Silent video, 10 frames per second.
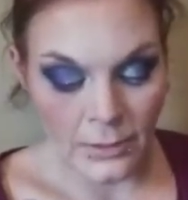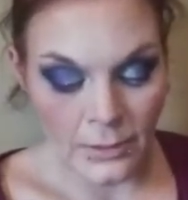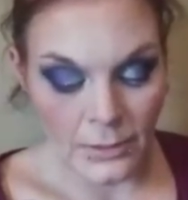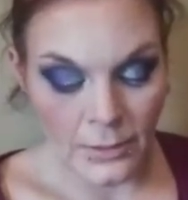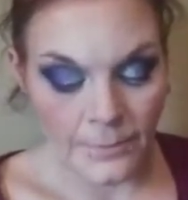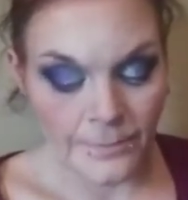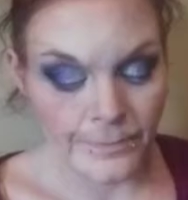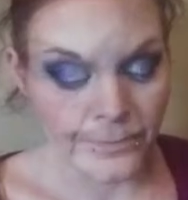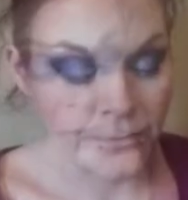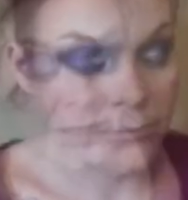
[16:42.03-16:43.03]
Alright, we've
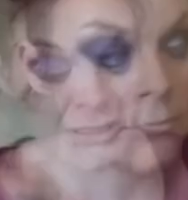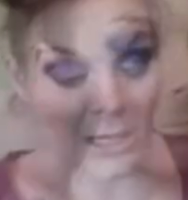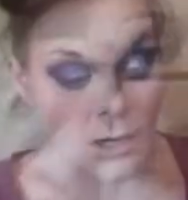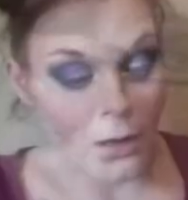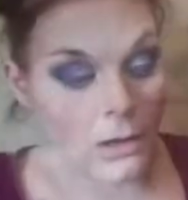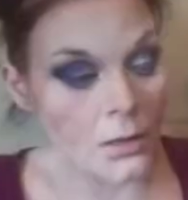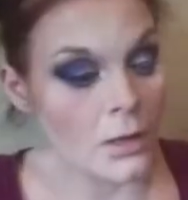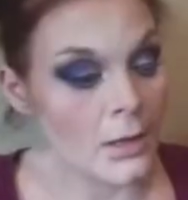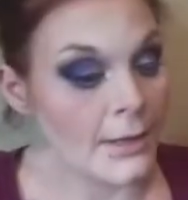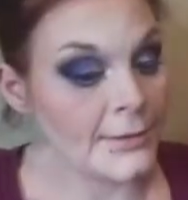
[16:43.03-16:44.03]
got our mascara
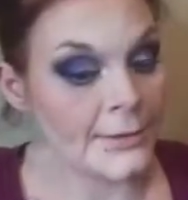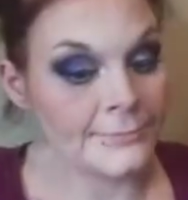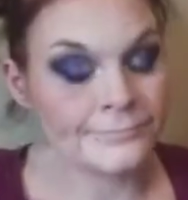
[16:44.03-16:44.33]
on.